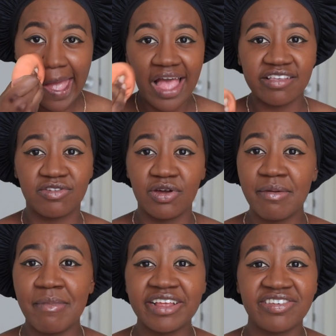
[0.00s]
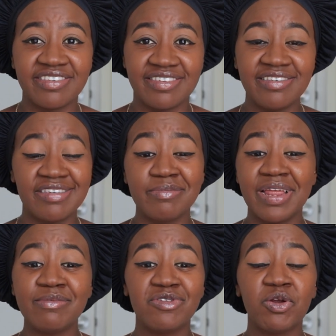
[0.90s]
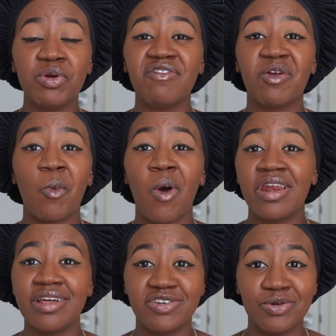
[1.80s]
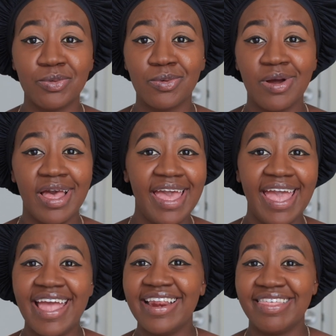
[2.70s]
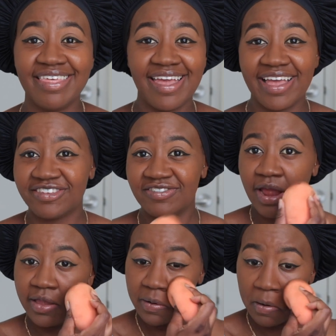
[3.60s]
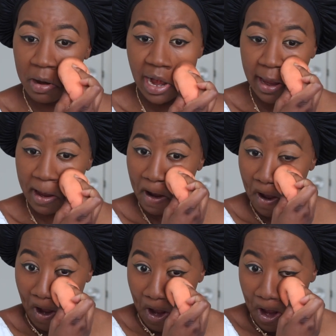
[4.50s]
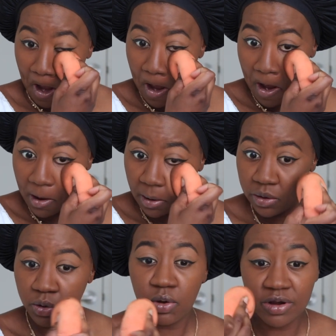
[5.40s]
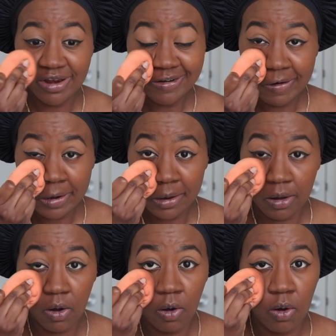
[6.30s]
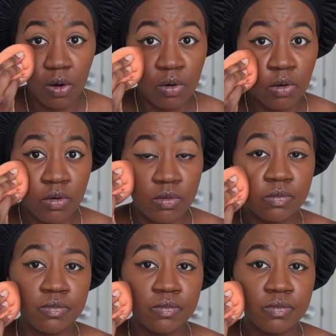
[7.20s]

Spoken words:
as good a match as this, sometimes you don't even want to do anything extra. You could literally go.